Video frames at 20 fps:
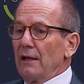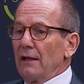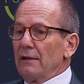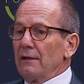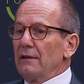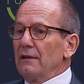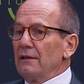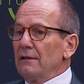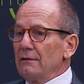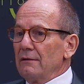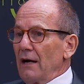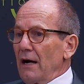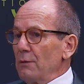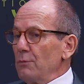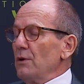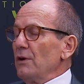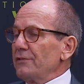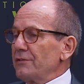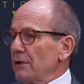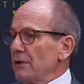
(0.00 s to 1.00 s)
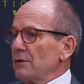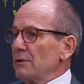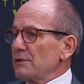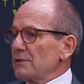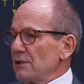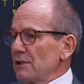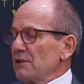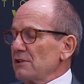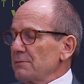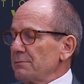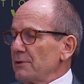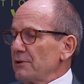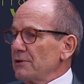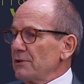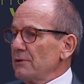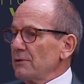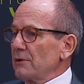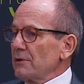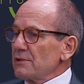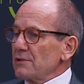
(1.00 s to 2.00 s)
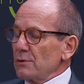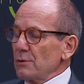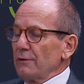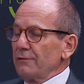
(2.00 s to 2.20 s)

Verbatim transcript: And I want the lowest cost per token.